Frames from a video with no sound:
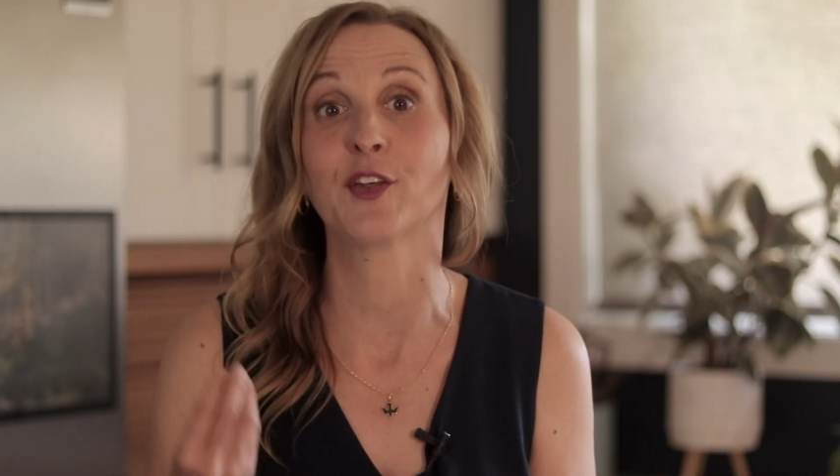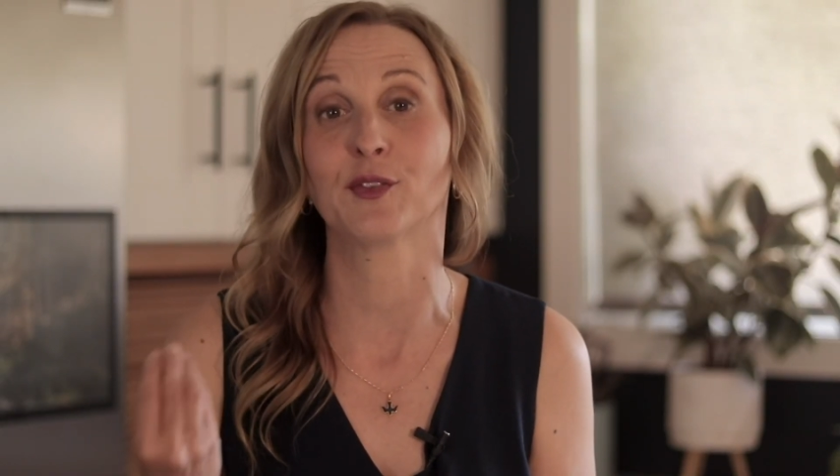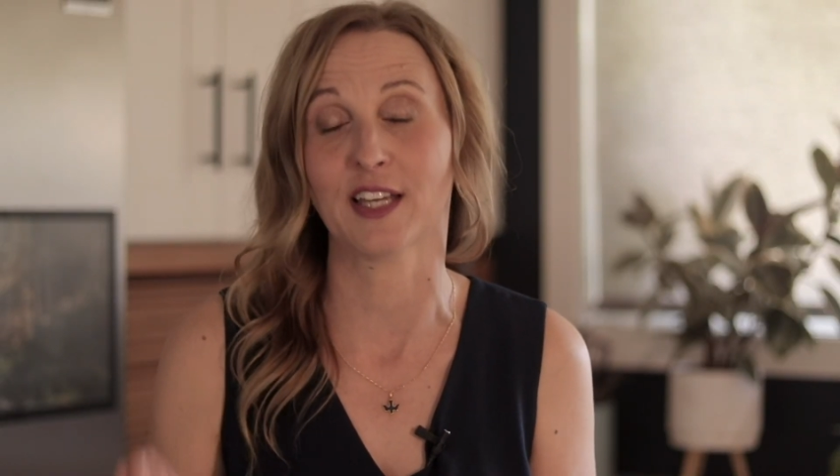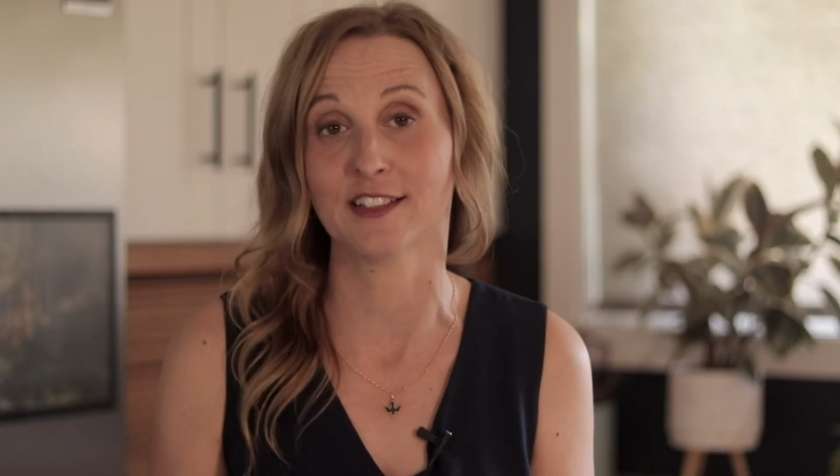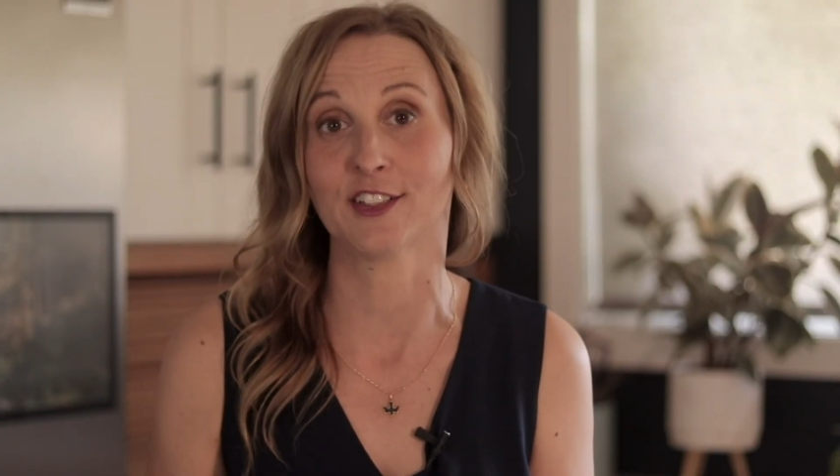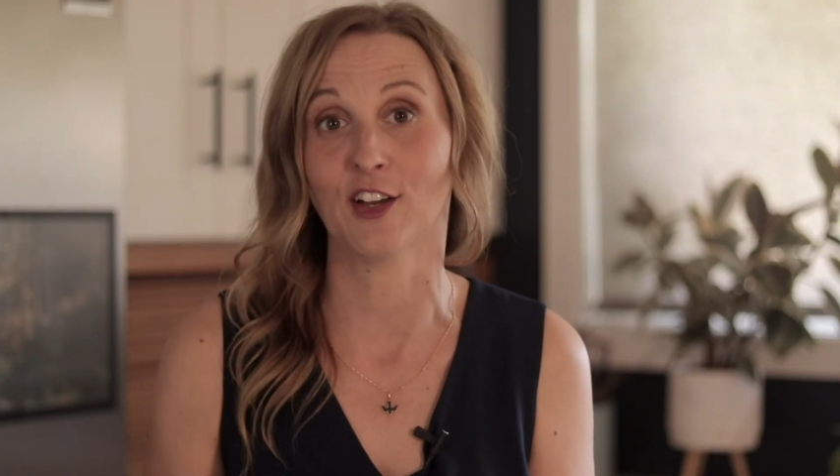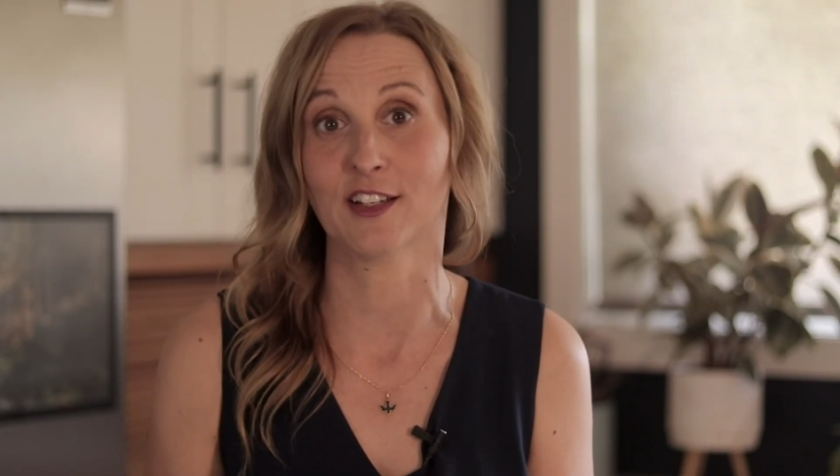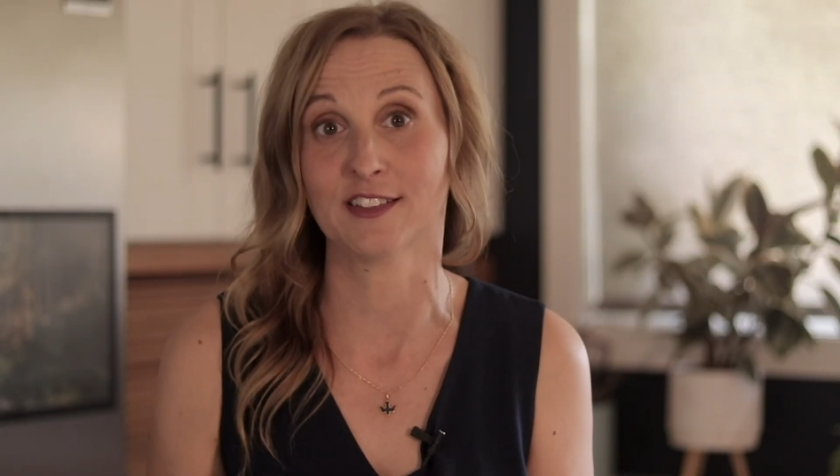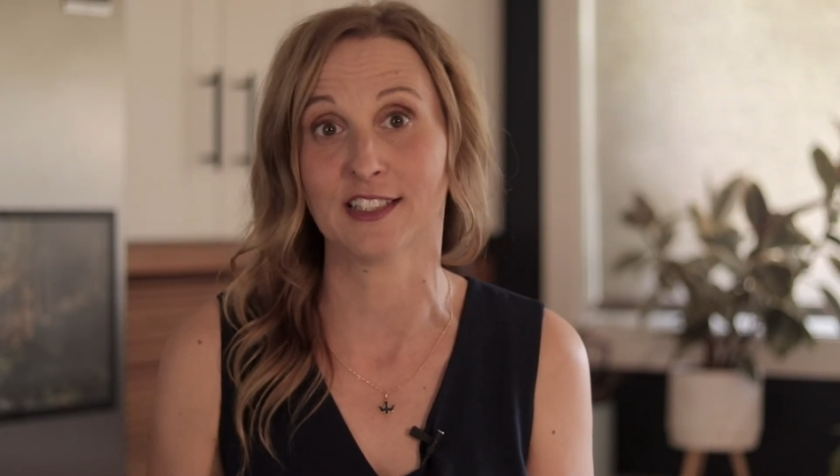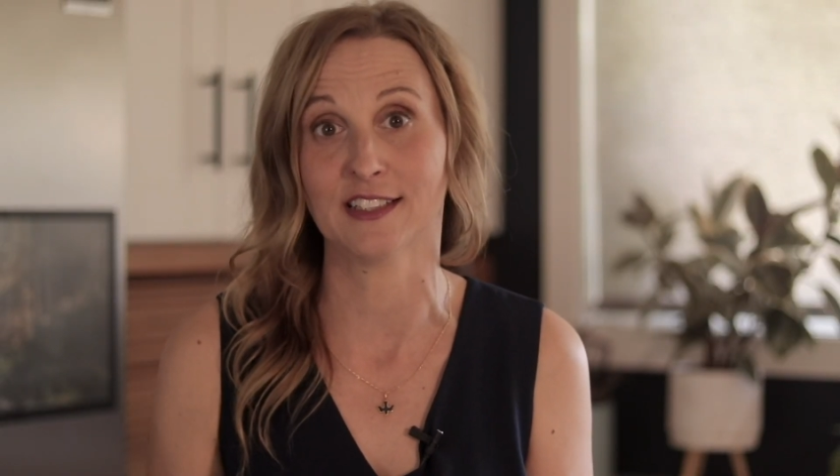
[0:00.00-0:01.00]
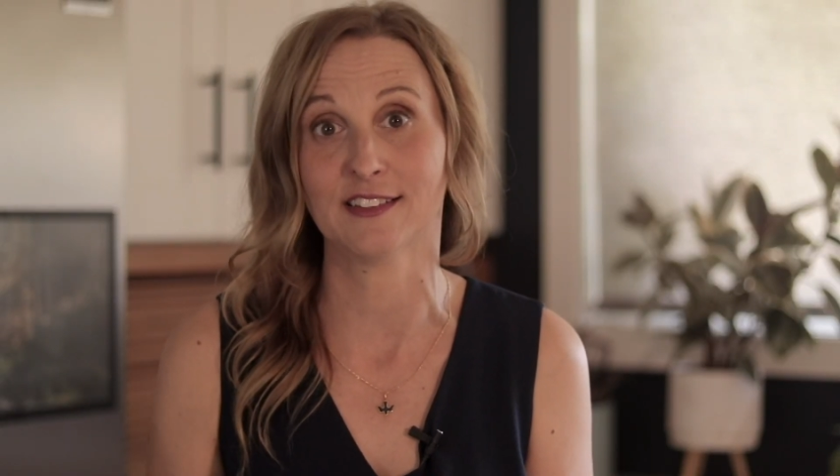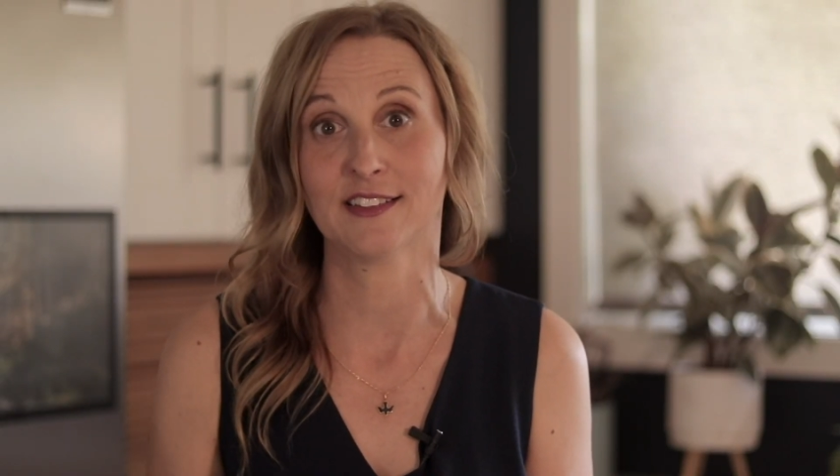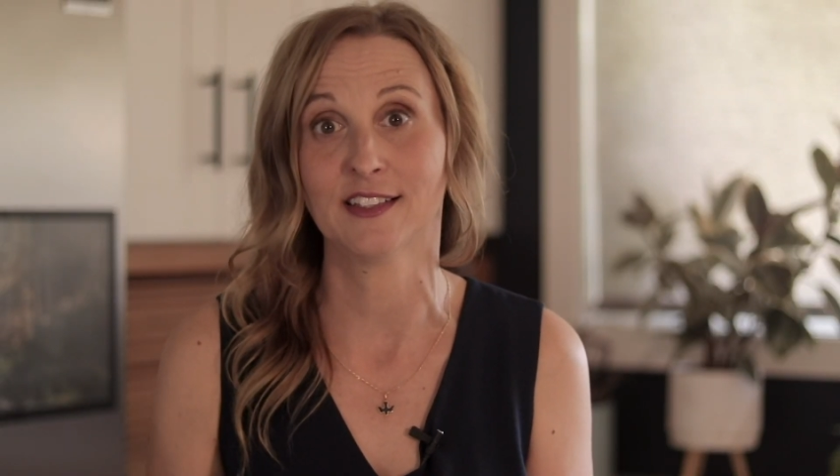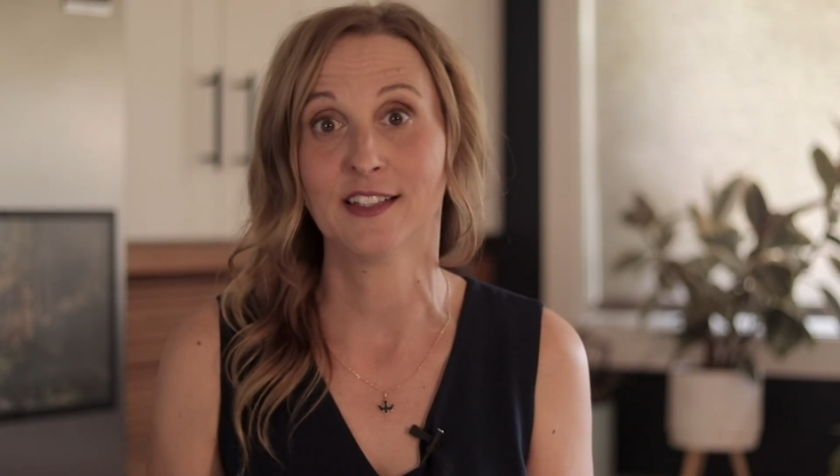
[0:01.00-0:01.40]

those antioxidants.